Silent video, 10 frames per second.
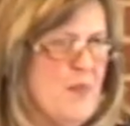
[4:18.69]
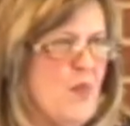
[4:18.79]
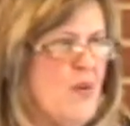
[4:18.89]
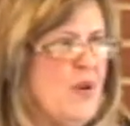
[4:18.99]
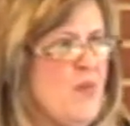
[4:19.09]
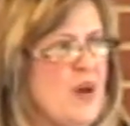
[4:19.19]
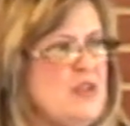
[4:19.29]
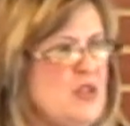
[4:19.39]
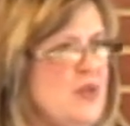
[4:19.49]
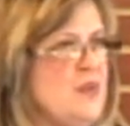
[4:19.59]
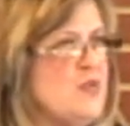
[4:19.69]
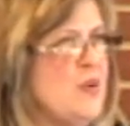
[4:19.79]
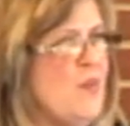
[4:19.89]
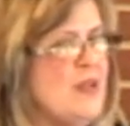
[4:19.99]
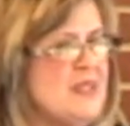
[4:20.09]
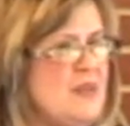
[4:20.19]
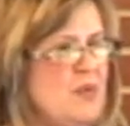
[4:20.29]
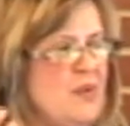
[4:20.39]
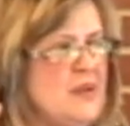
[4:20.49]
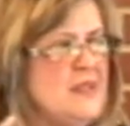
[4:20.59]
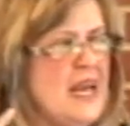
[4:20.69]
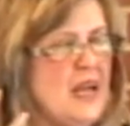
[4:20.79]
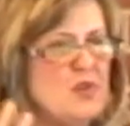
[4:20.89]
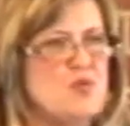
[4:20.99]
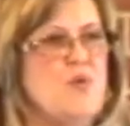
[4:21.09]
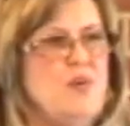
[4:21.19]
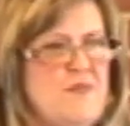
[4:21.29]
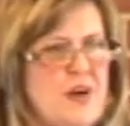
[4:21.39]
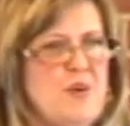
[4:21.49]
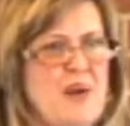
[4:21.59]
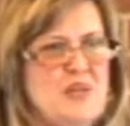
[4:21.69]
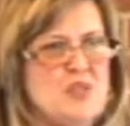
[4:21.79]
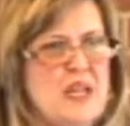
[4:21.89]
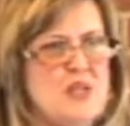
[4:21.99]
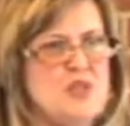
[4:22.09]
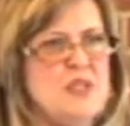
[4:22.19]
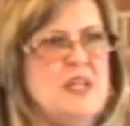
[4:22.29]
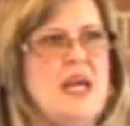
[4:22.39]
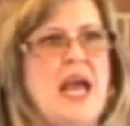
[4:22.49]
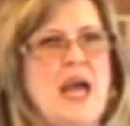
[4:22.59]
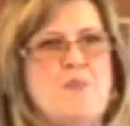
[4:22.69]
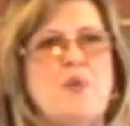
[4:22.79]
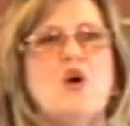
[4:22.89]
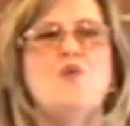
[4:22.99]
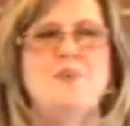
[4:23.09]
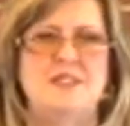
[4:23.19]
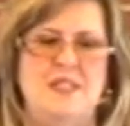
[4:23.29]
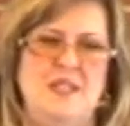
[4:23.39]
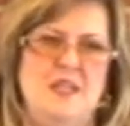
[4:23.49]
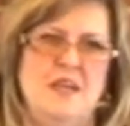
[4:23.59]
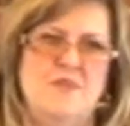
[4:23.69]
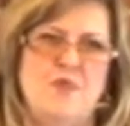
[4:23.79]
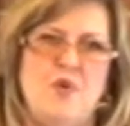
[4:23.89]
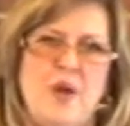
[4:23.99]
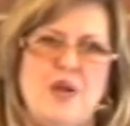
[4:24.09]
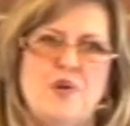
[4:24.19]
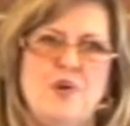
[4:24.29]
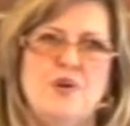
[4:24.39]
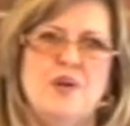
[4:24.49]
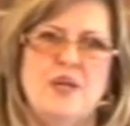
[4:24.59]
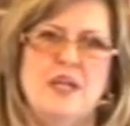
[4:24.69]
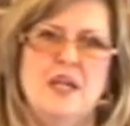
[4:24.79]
What we want to do is we want to take control of our imagination and purpose it for greater good